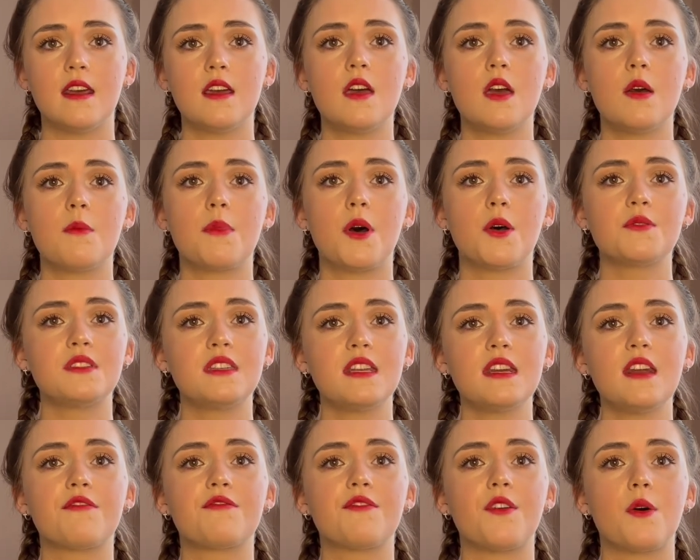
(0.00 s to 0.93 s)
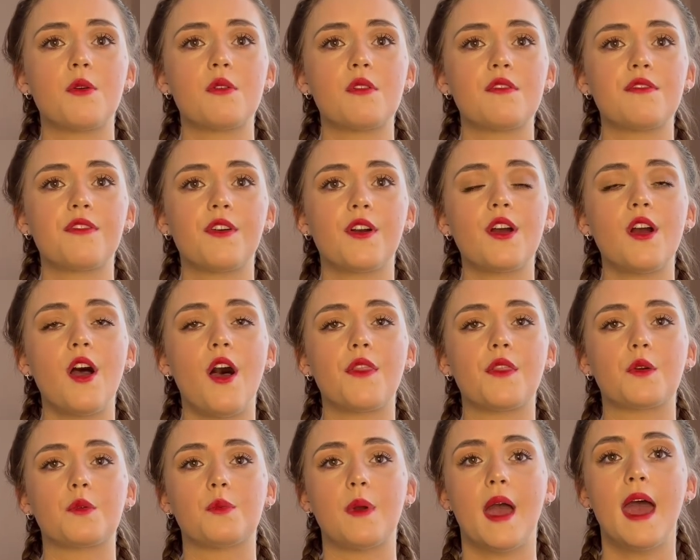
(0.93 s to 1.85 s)
posting a photo of her on
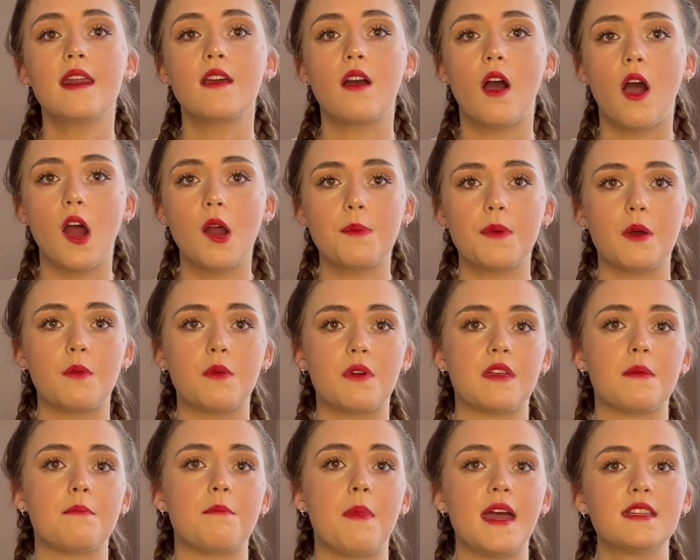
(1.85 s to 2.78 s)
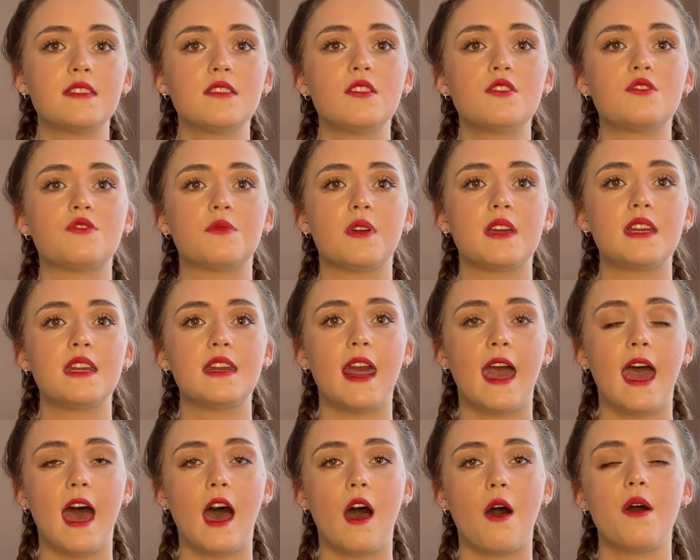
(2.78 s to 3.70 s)
the red carpet with a message reading
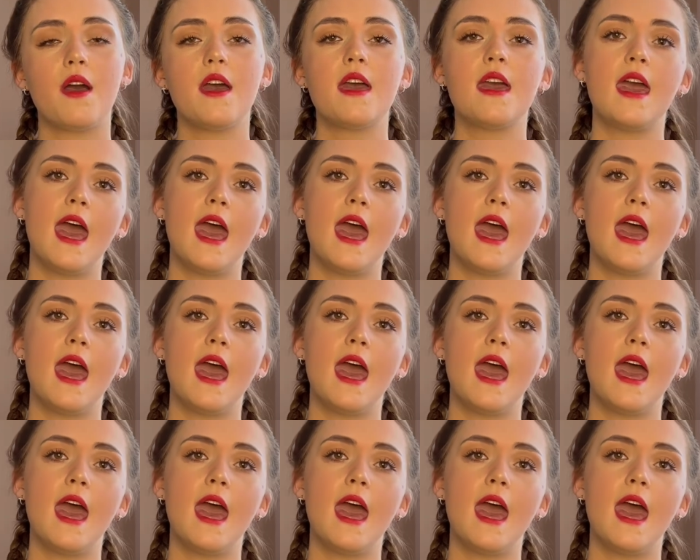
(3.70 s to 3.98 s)
how